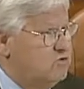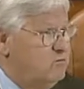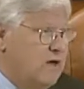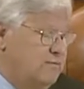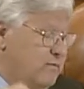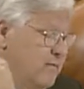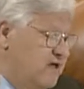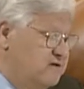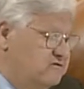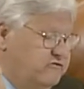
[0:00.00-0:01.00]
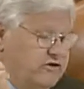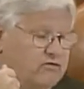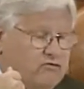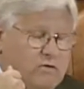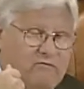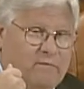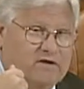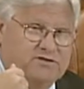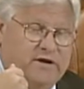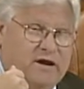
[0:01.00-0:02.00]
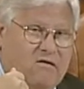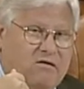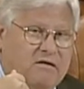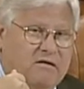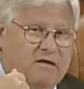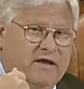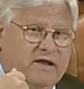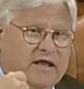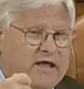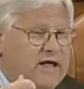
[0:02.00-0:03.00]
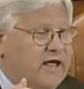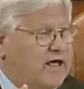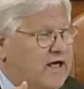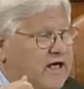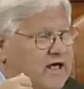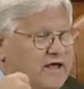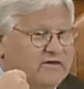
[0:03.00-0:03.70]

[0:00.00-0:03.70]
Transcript: who may be making 10 or 12 bucks an hour.